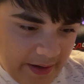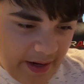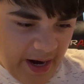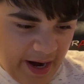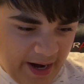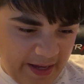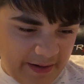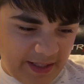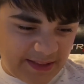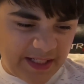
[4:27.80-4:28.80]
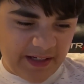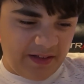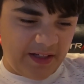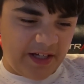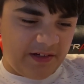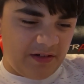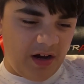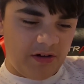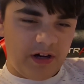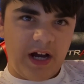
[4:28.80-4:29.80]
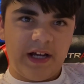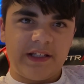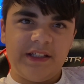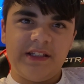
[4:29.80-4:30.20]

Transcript: Alright, let's take a Glow Hockey.